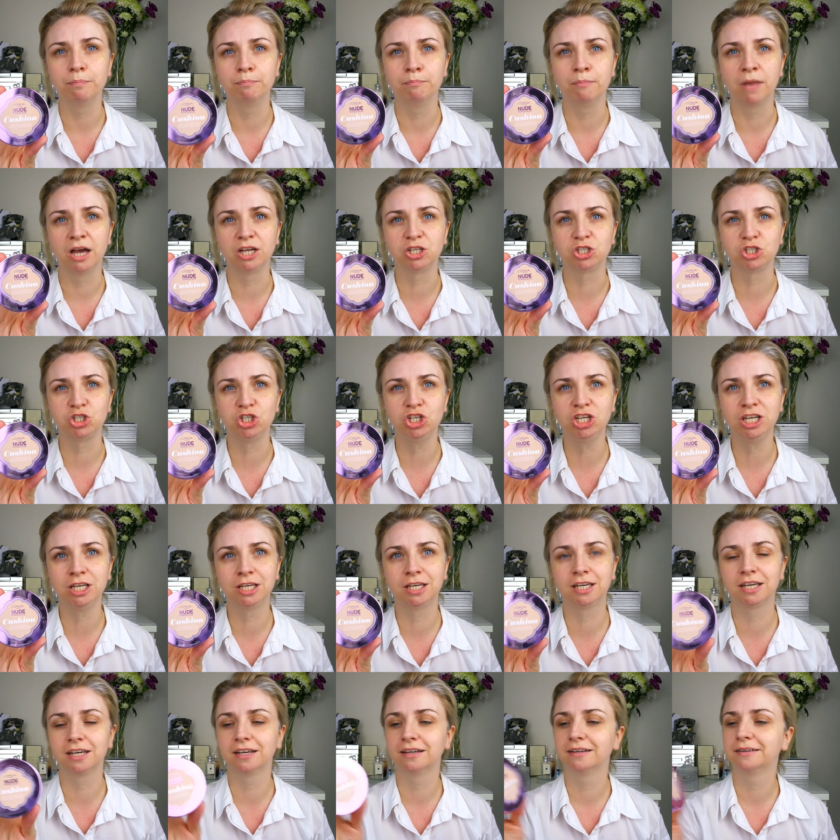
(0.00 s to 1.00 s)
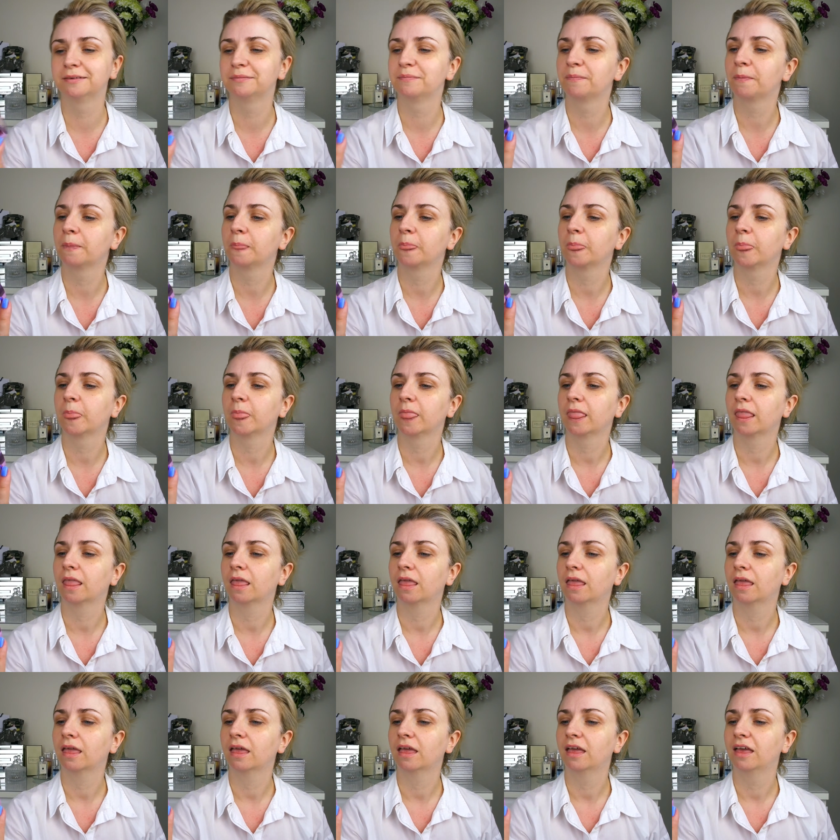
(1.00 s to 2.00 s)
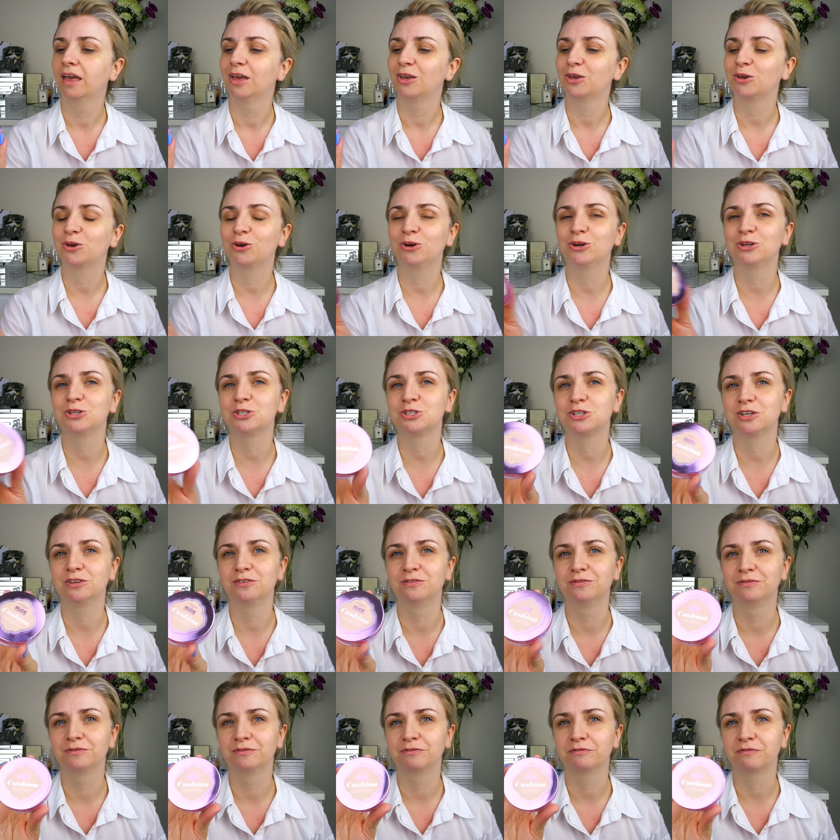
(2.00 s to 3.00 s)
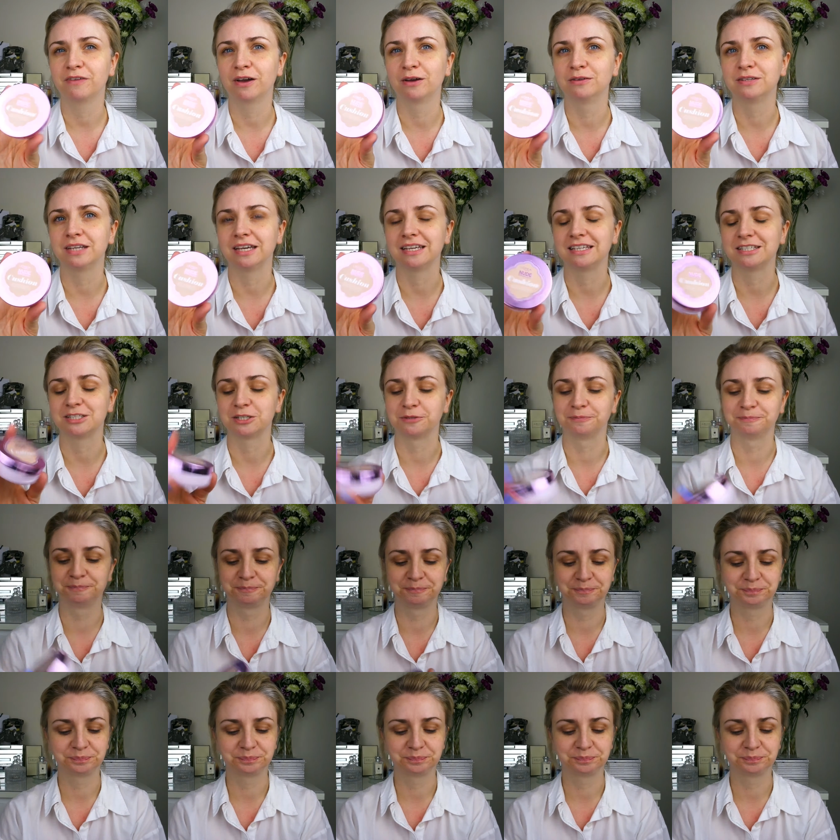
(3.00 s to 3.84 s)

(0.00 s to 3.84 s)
Magic Cushion Foundation.